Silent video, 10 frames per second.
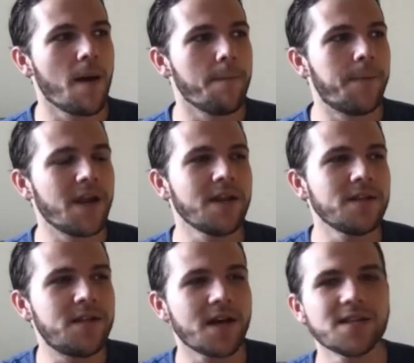but
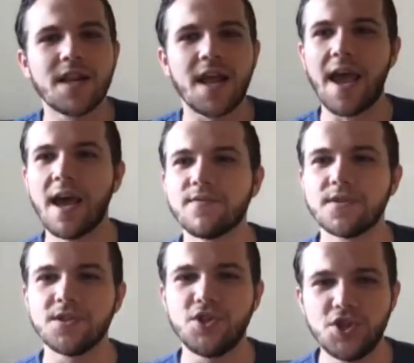it doesn't have
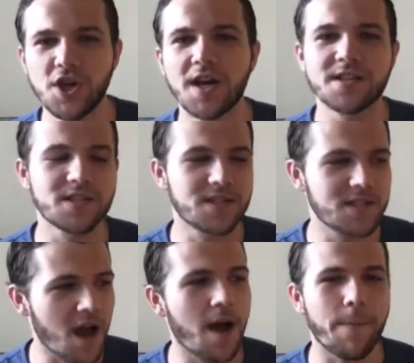to just
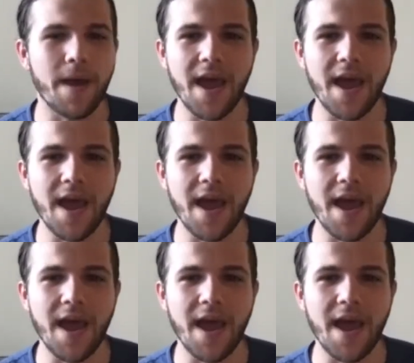stop